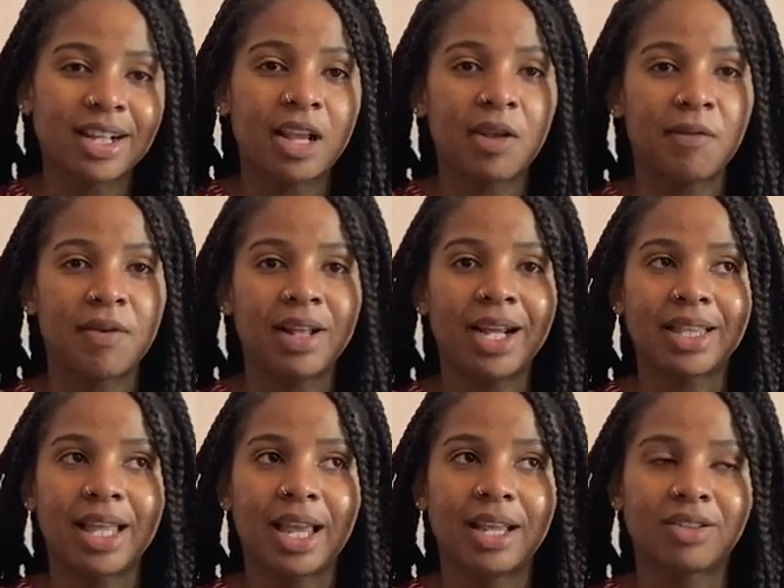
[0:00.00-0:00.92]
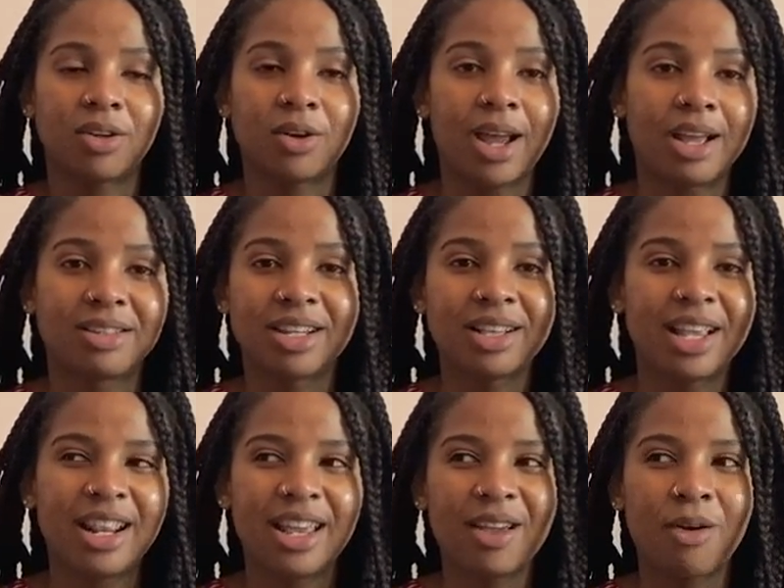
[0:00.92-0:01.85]
like you feel like things are
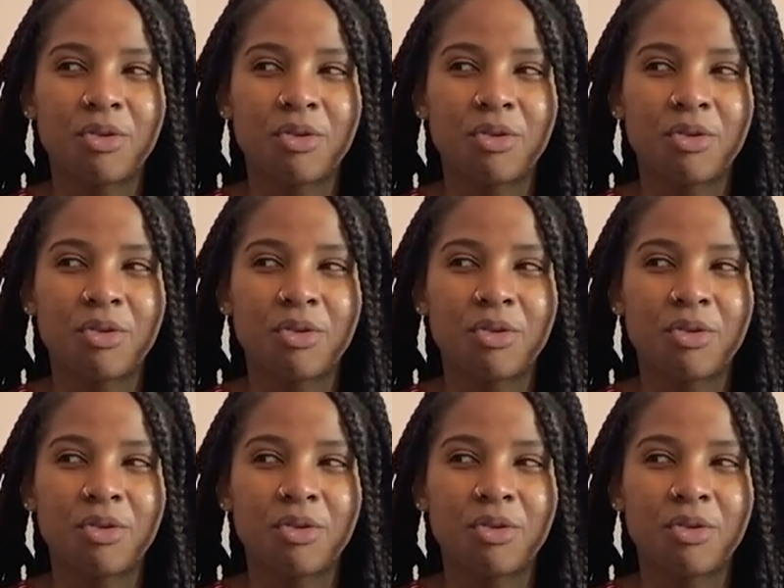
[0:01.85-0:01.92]
escalating,